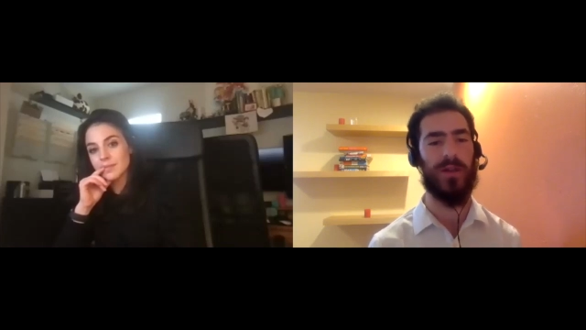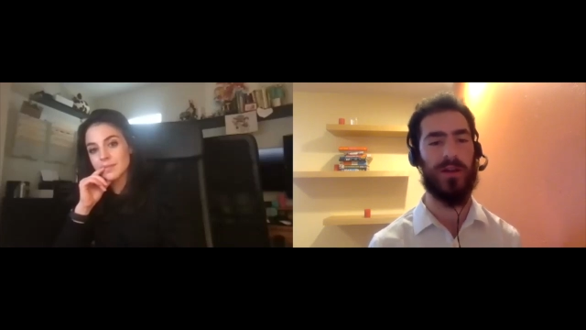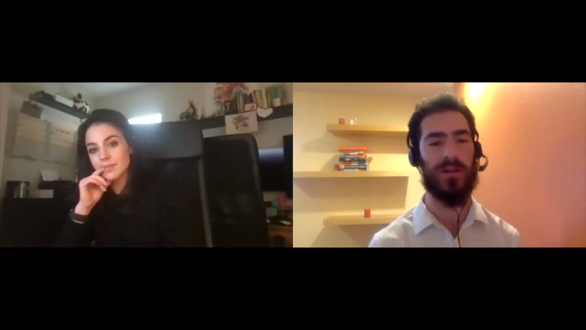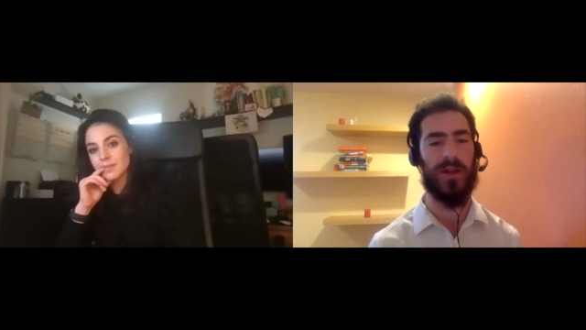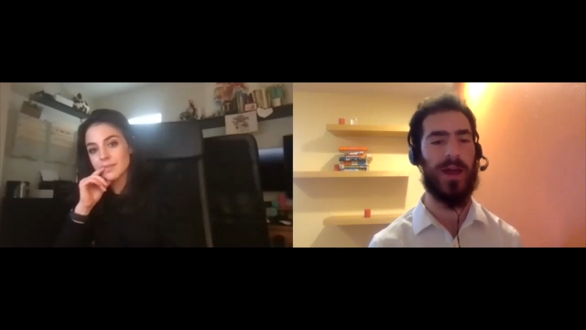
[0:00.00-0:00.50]
Speaker 1: that
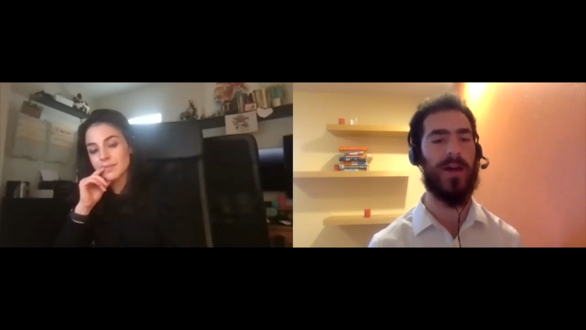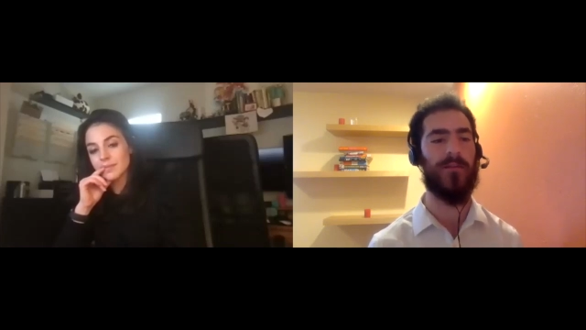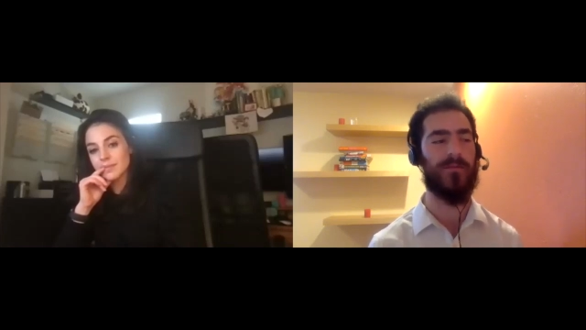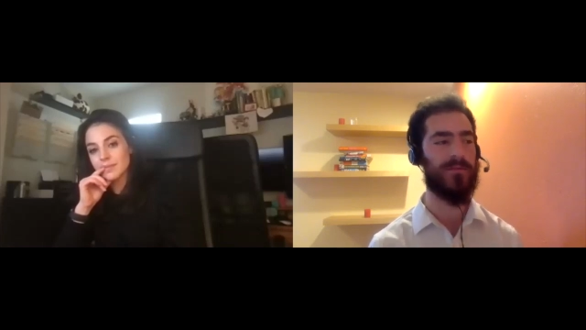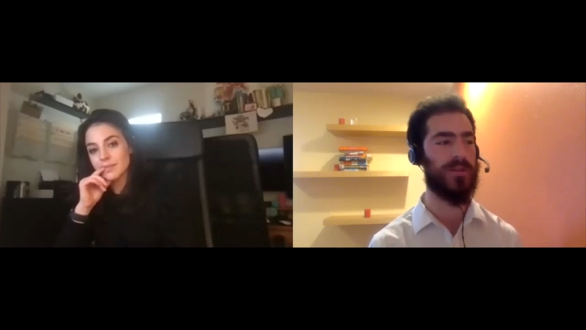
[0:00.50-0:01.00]
that have
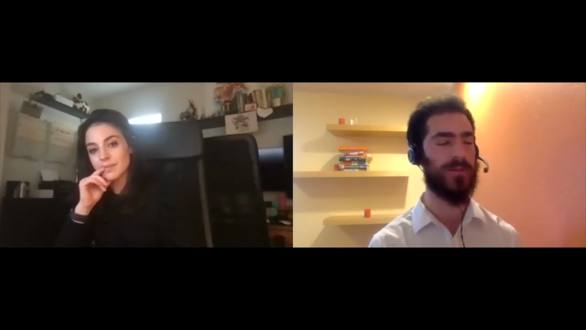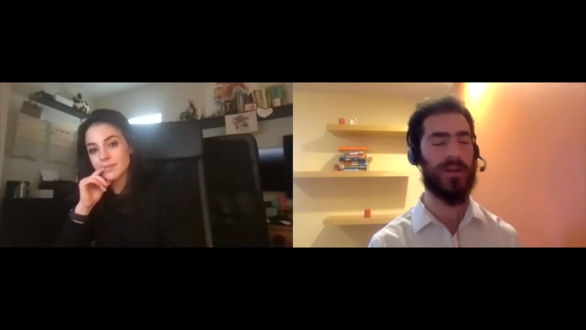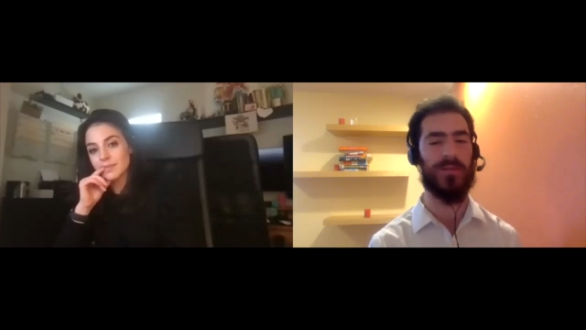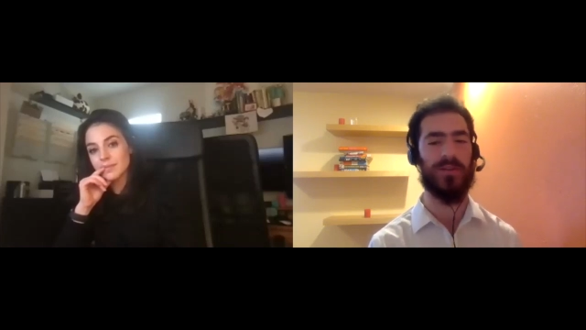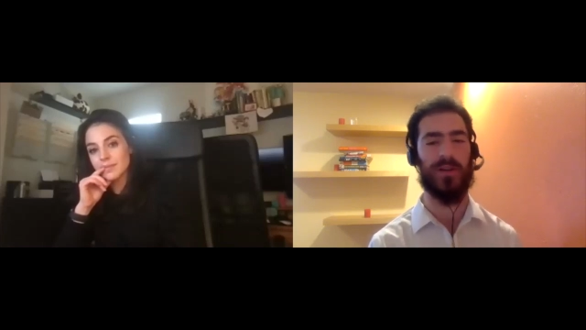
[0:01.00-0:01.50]

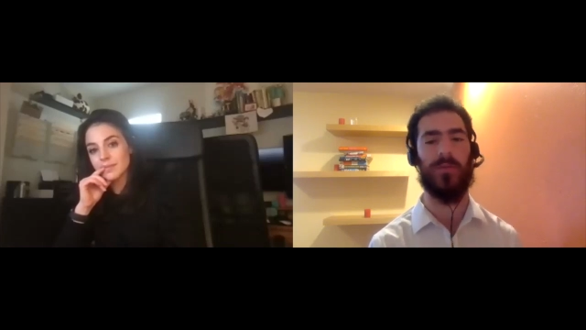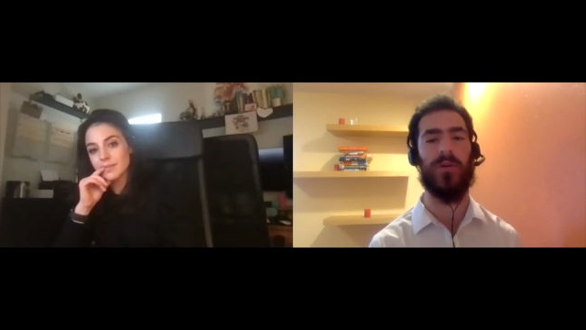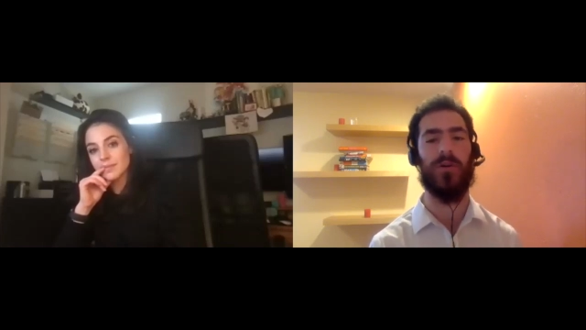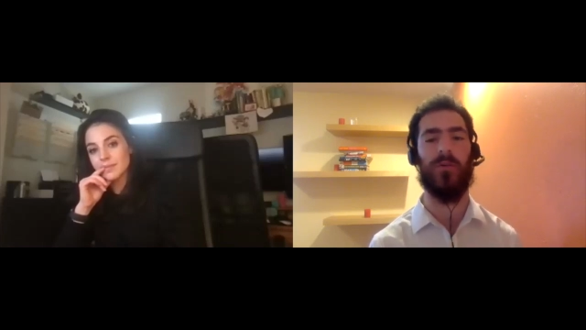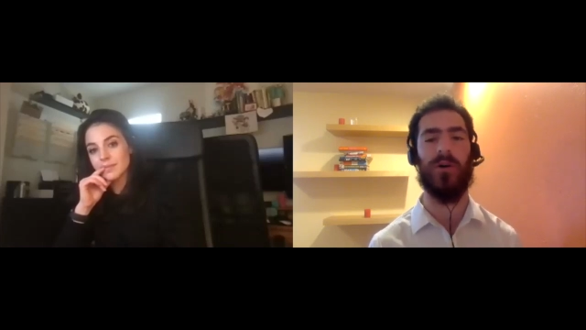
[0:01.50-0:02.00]
sometimes it's like
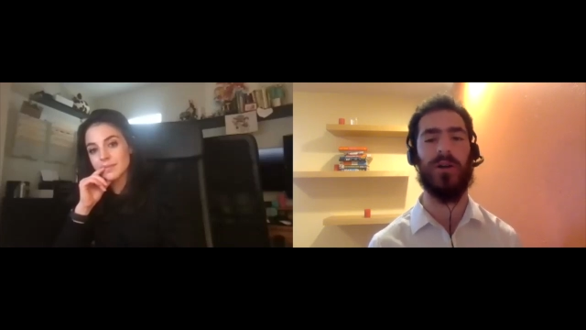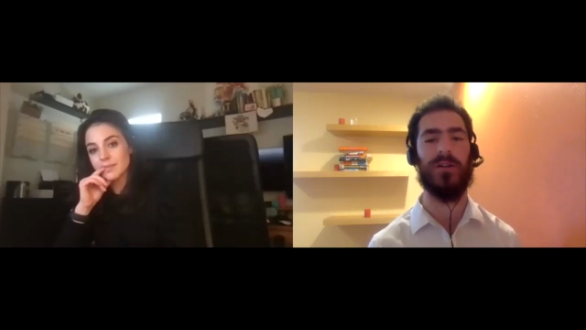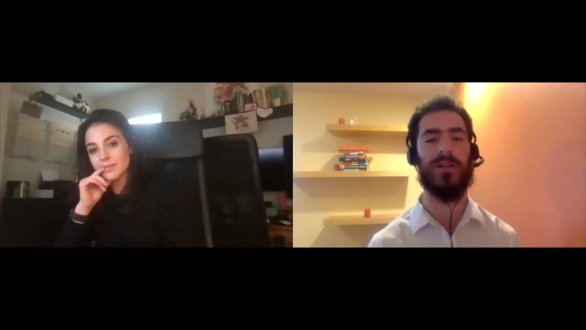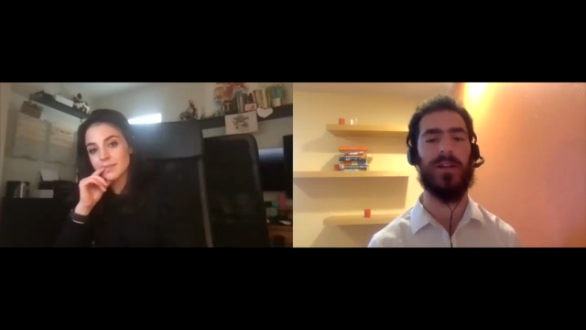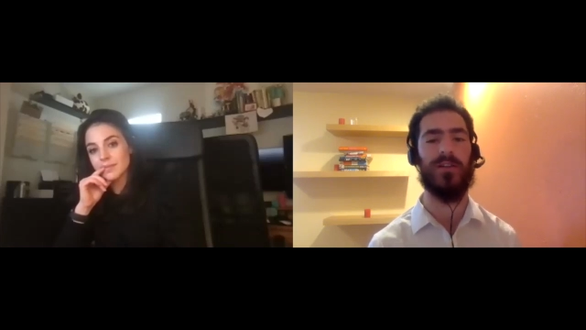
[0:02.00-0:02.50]
one to one
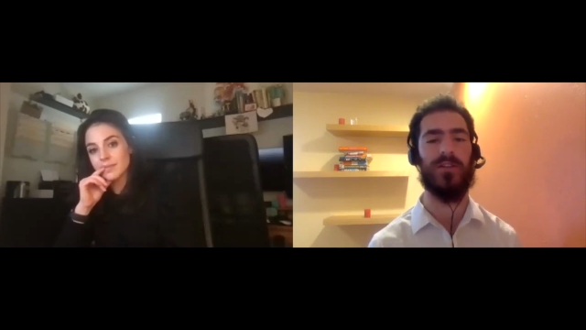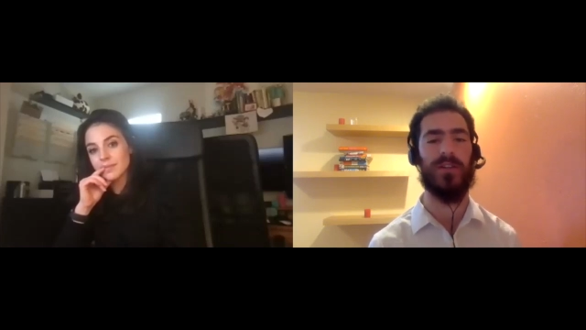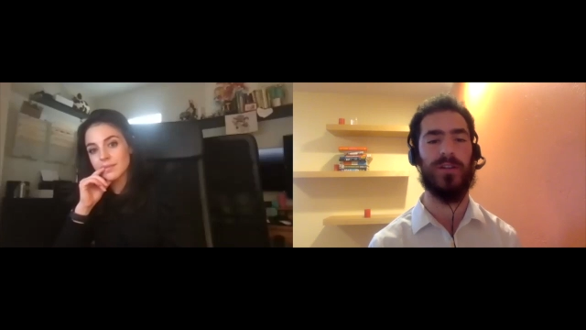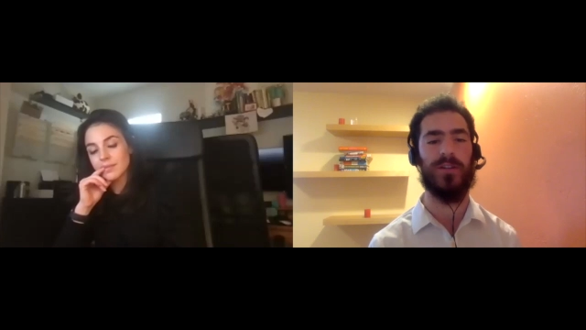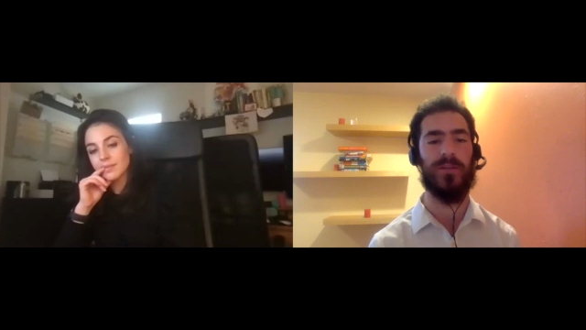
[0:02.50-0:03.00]
THC
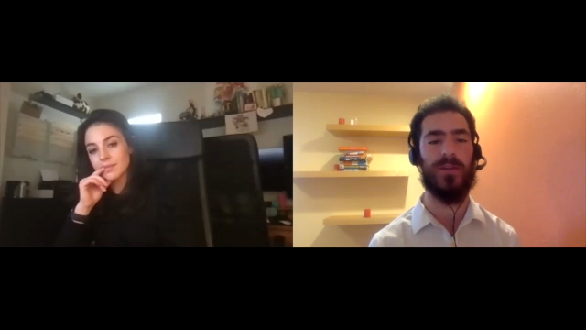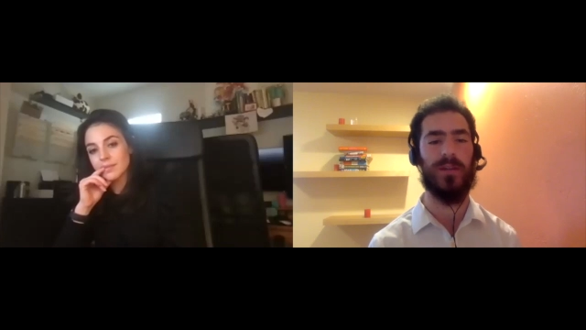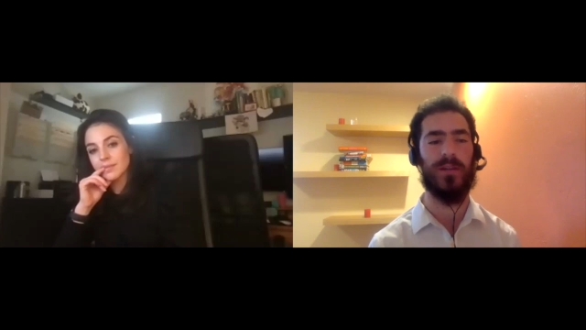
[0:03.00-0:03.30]
to CBD,